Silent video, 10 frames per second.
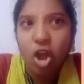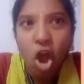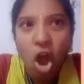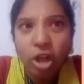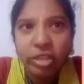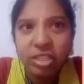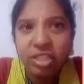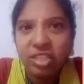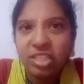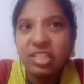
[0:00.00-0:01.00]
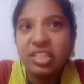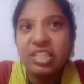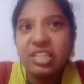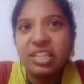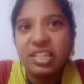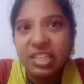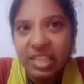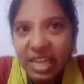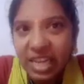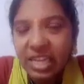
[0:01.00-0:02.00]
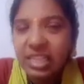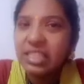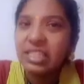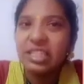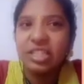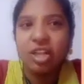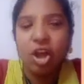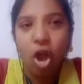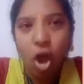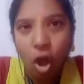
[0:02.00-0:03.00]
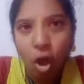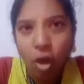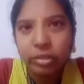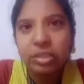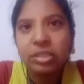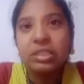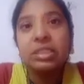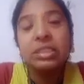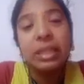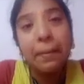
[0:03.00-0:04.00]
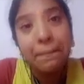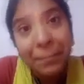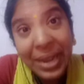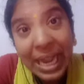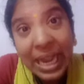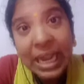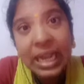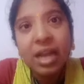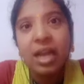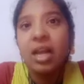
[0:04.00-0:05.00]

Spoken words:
horse? Yes, the horse, the pig,